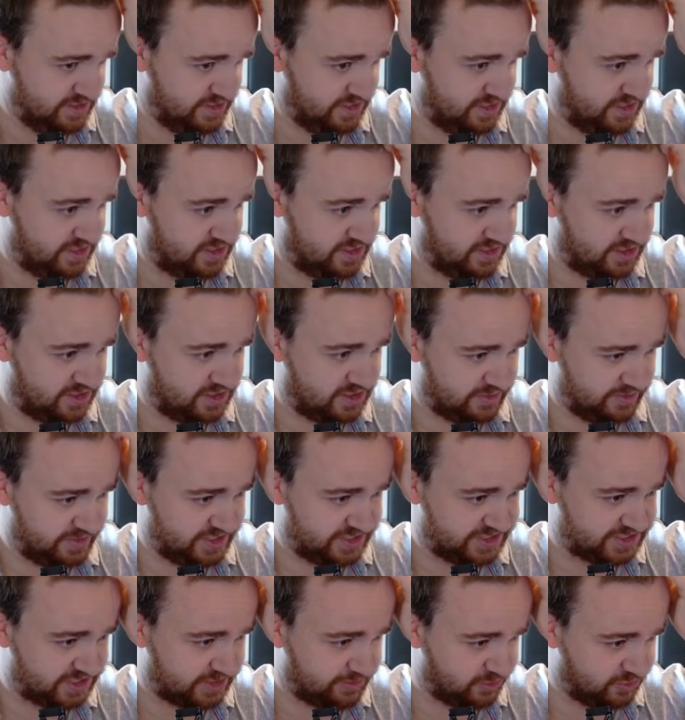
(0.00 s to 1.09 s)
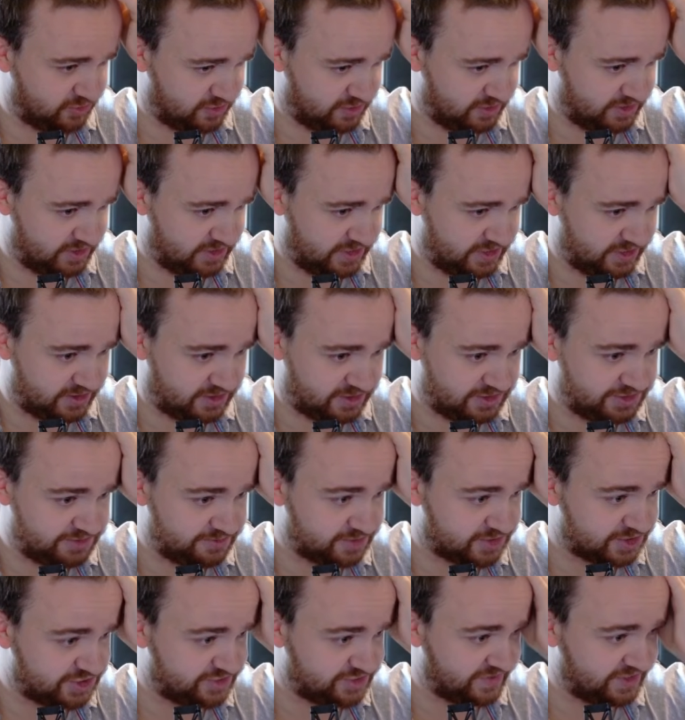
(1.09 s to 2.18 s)
Can't play Samurai. Can't do
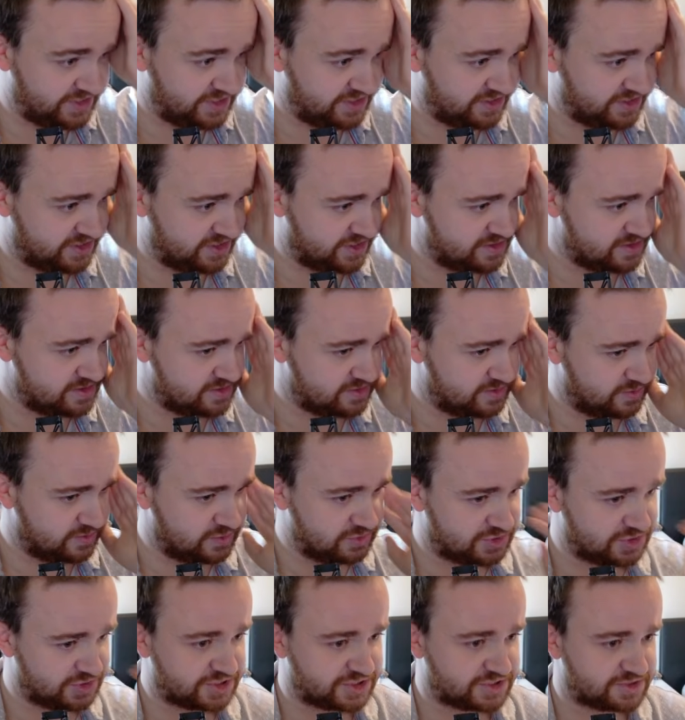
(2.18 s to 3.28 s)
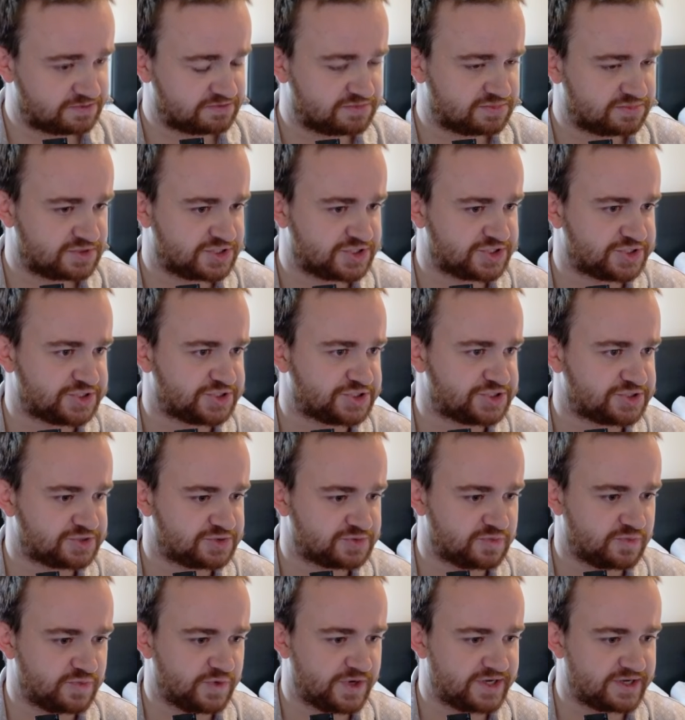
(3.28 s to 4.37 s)
much of anything. We'll just
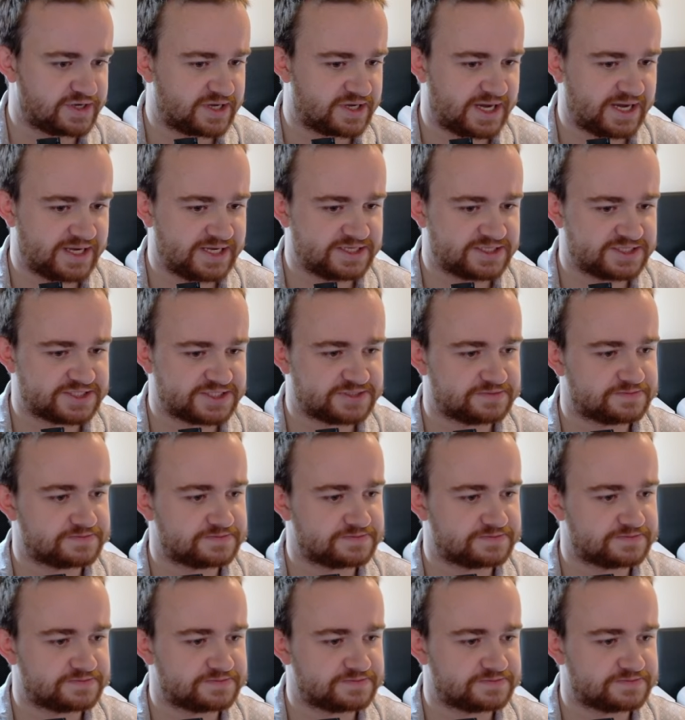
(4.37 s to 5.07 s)
swing 8.